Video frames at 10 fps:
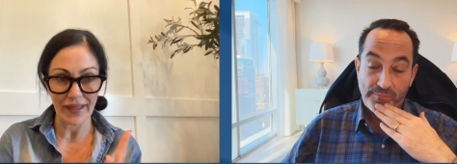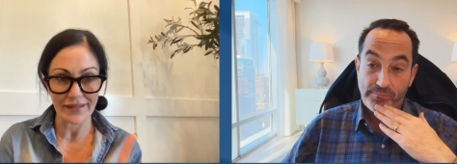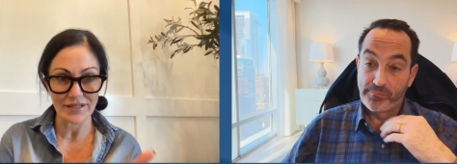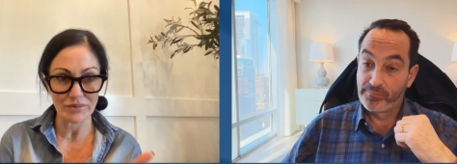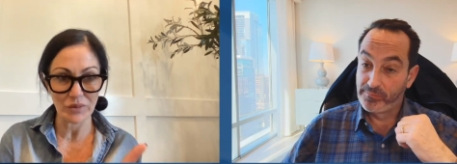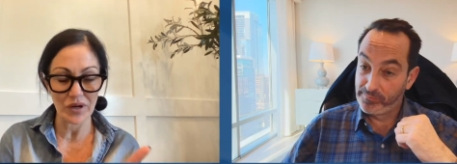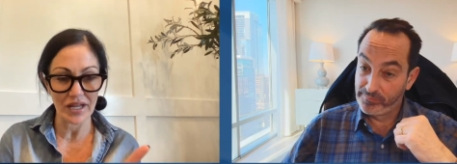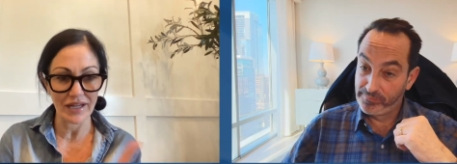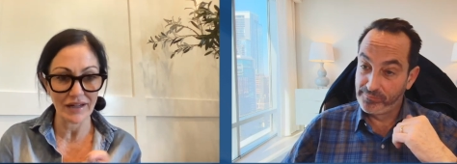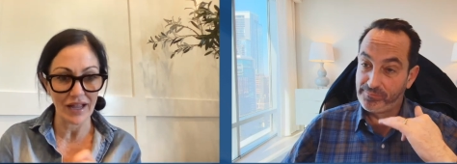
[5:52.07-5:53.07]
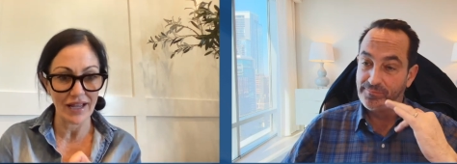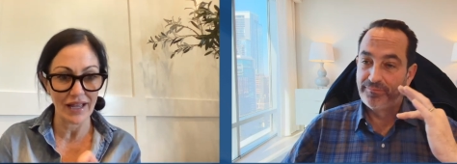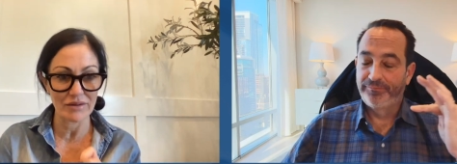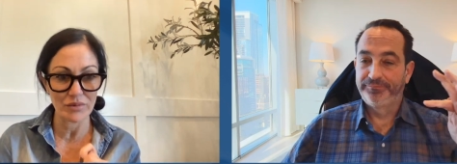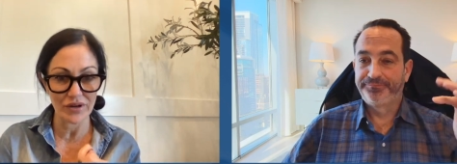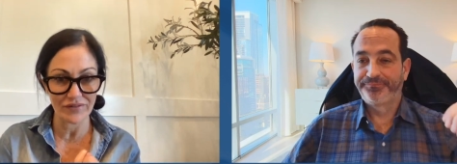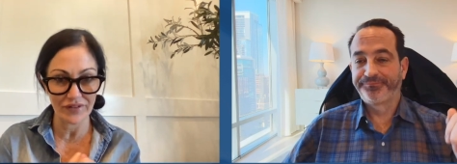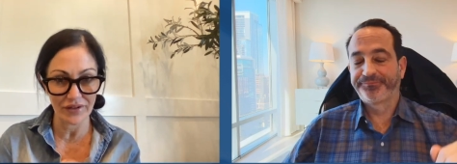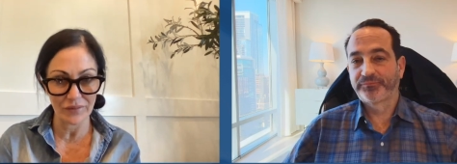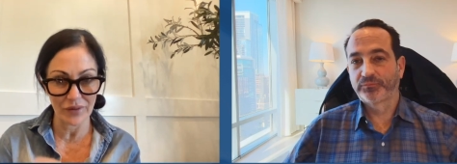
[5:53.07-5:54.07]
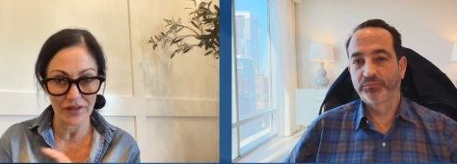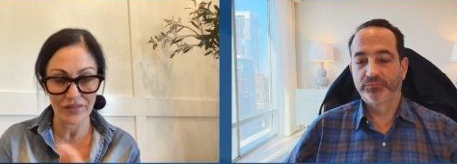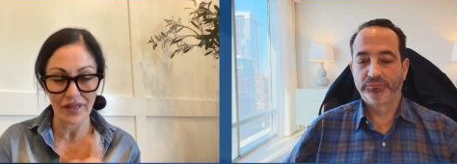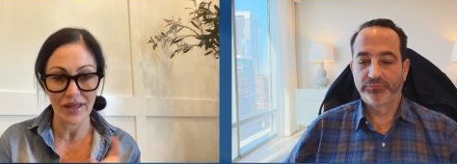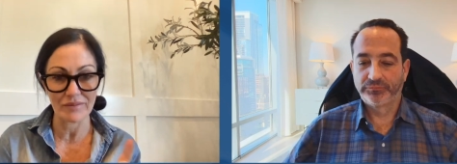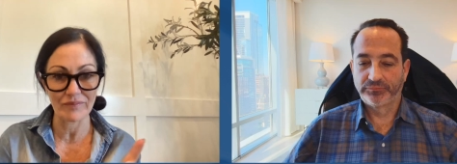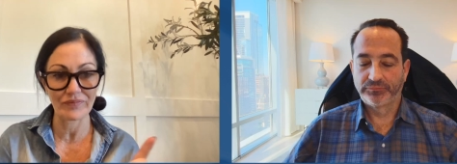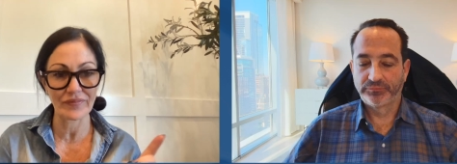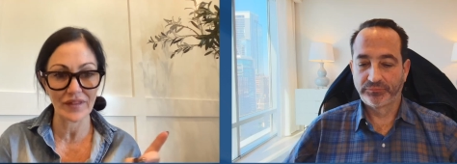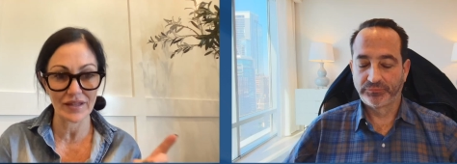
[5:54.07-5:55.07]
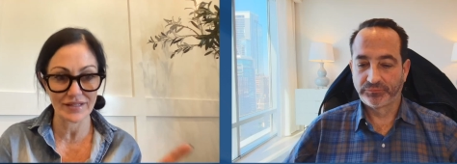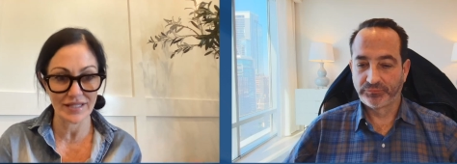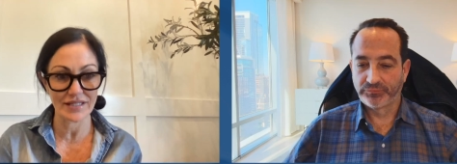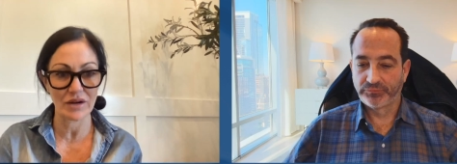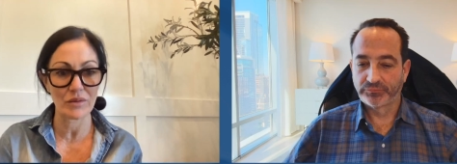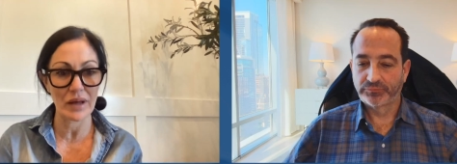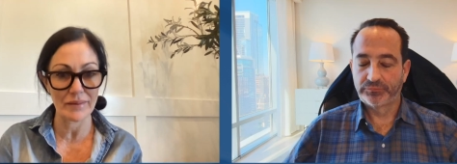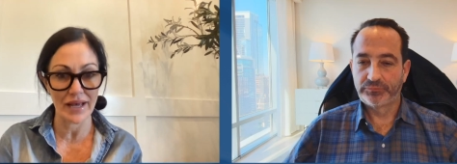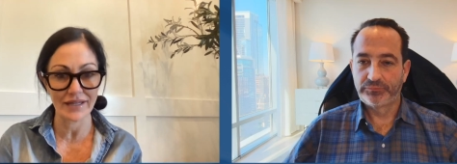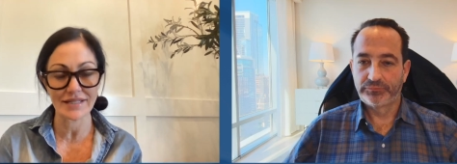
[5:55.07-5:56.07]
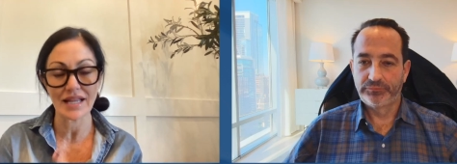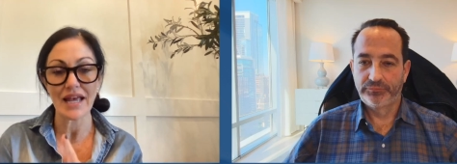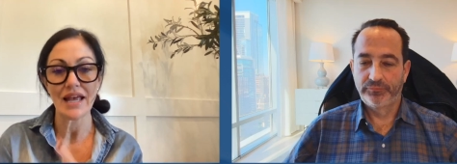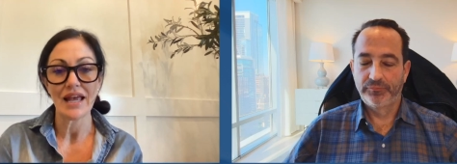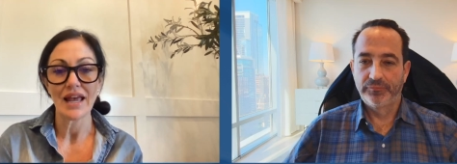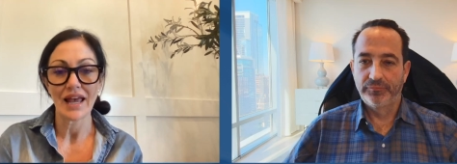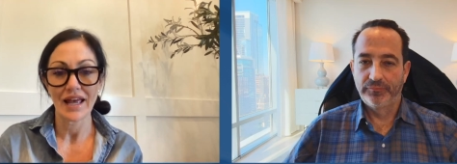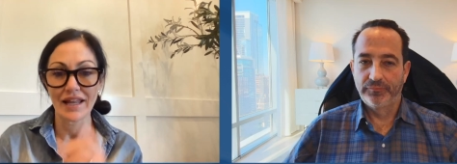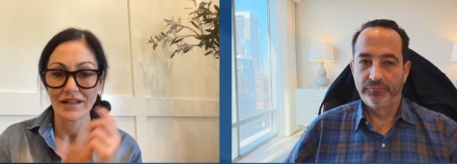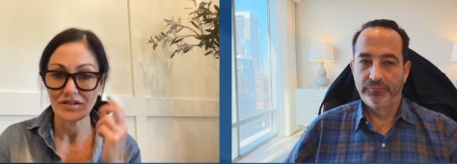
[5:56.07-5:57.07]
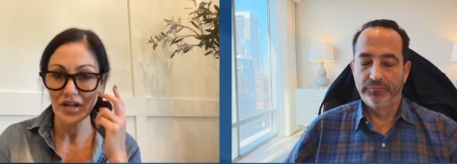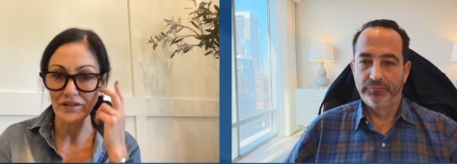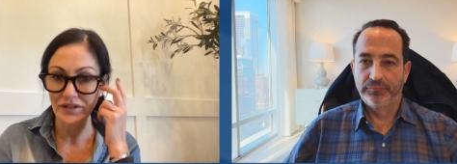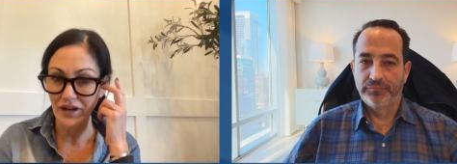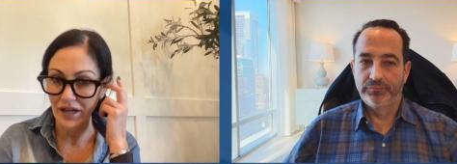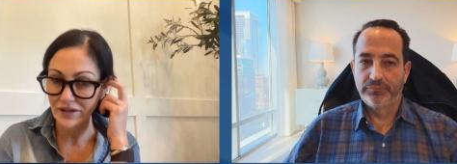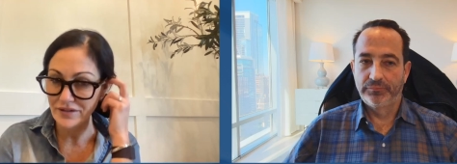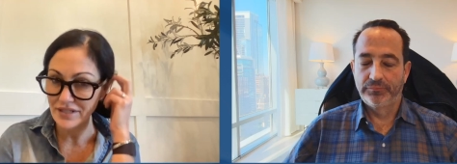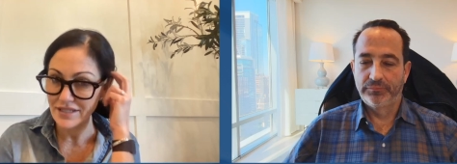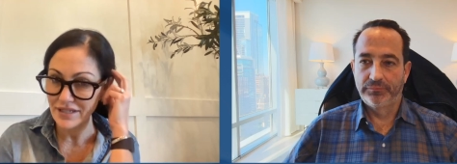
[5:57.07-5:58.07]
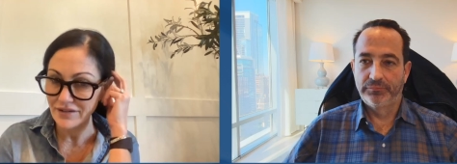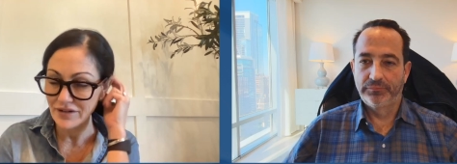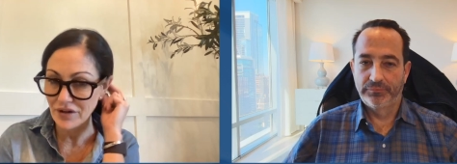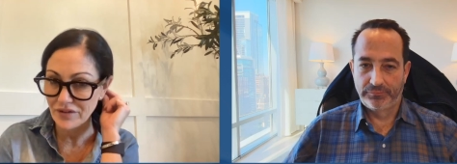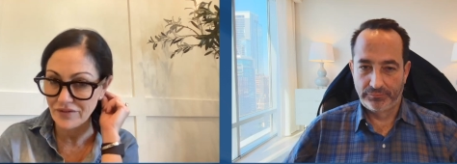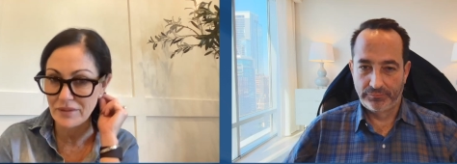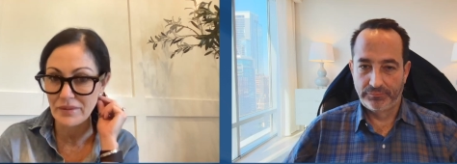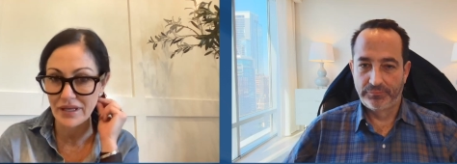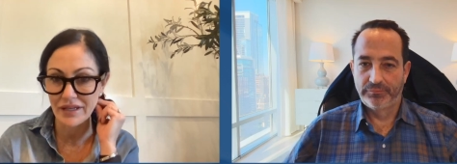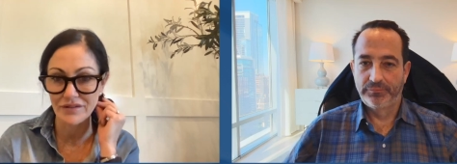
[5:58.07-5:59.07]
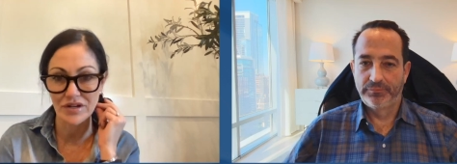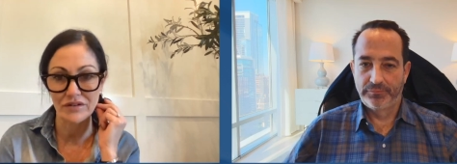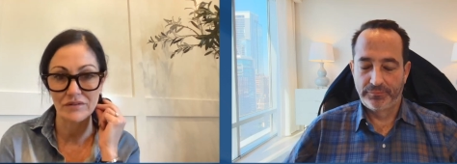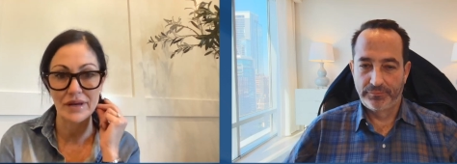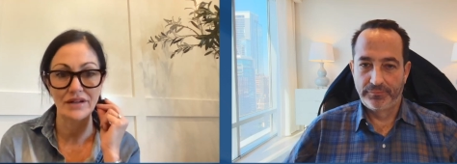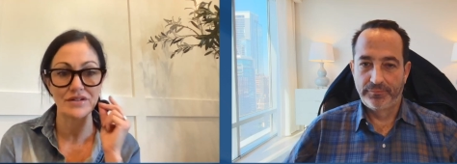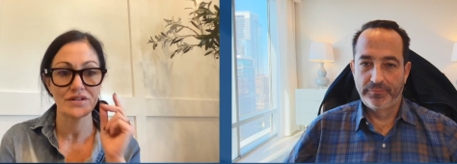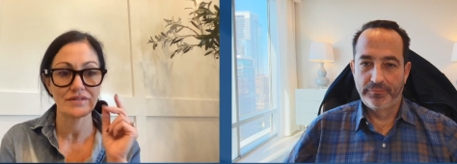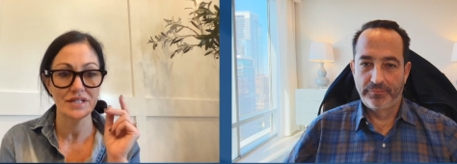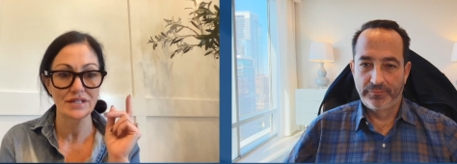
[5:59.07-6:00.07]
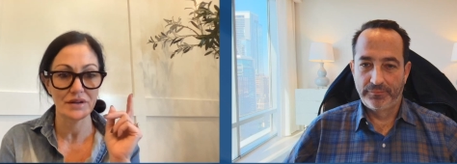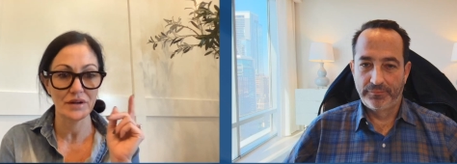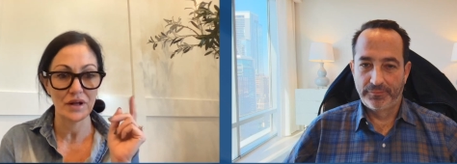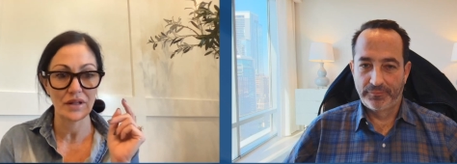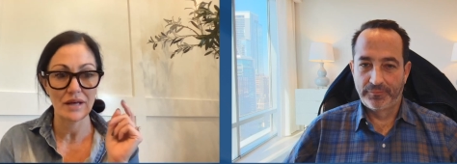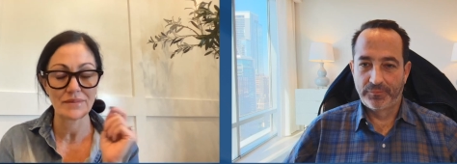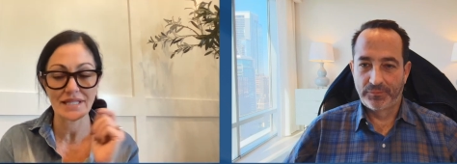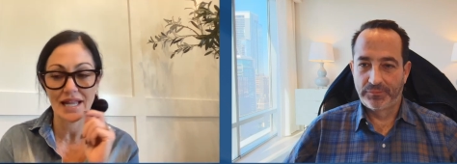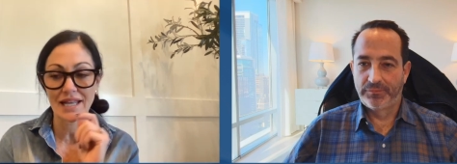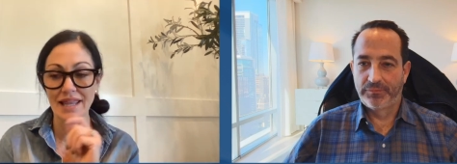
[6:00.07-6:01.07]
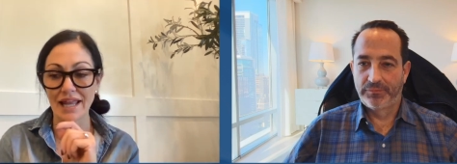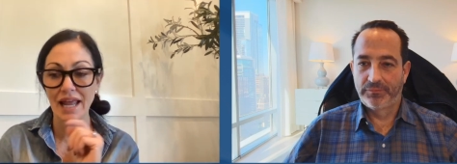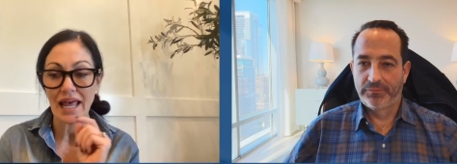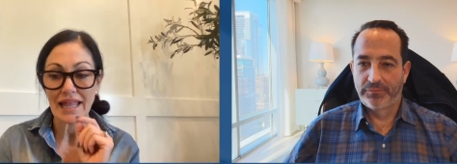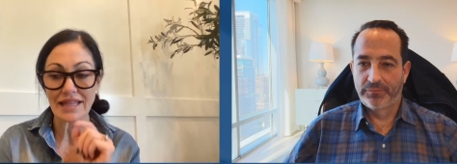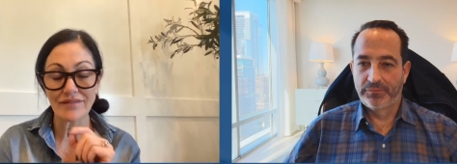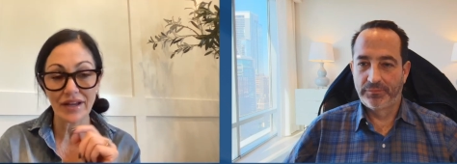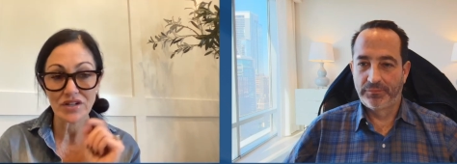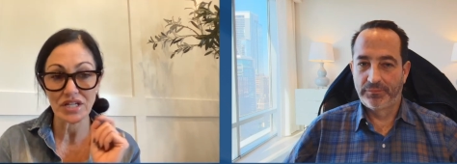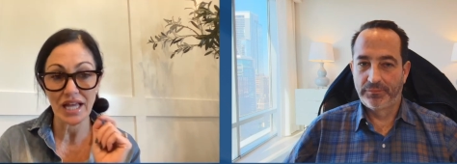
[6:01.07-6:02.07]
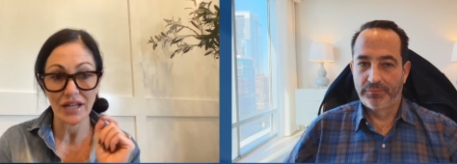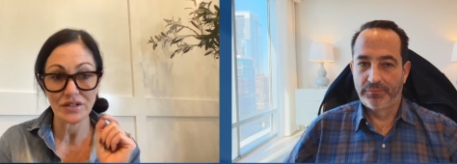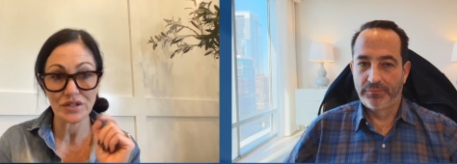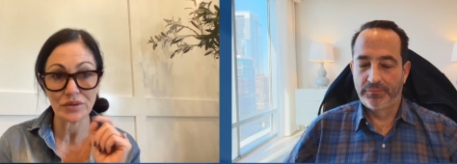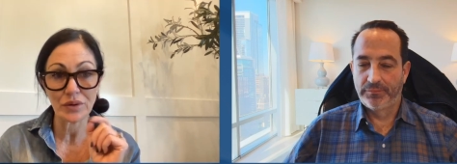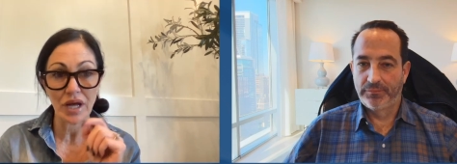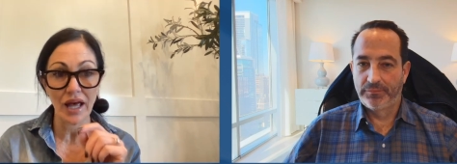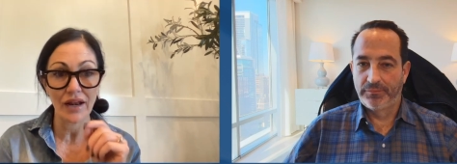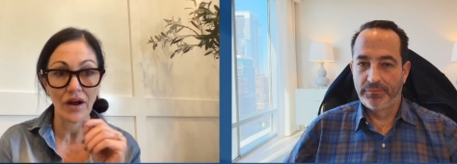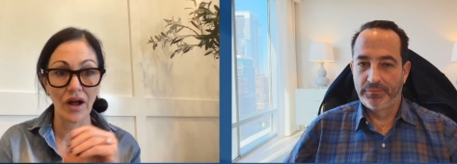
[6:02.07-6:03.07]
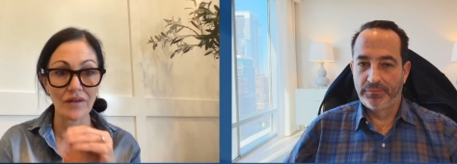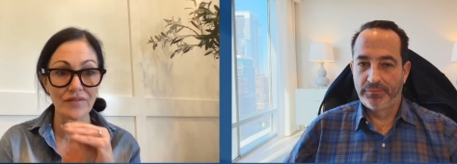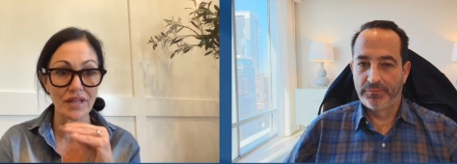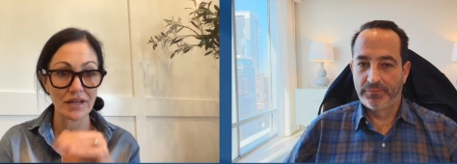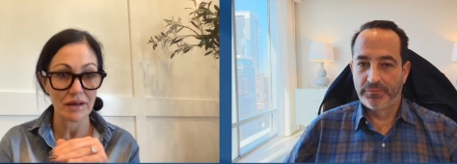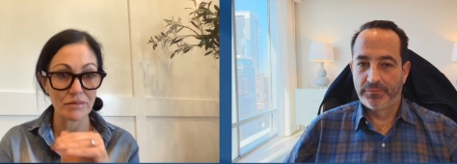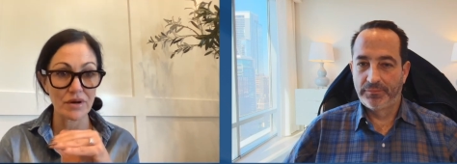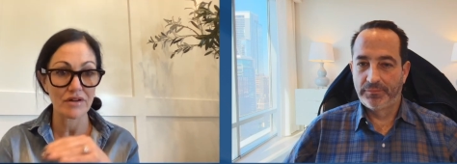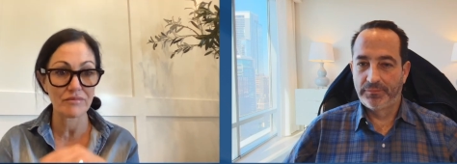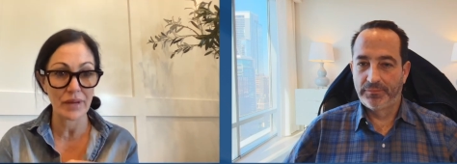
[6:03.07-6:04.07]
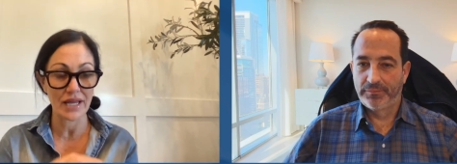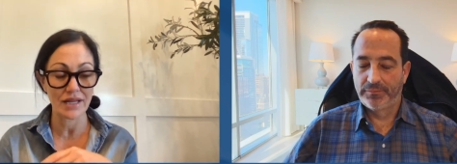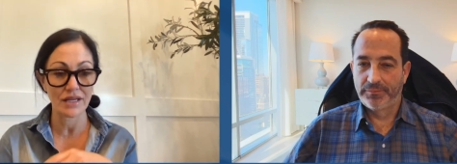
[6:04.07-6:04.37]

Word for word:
Speaker 1: And this morning, I had a briefing with um, Cisco WebEx, and Javed Khan, who's the senior VP and general manager of Cisco Colab, said that they've actually had to cut off the number of beta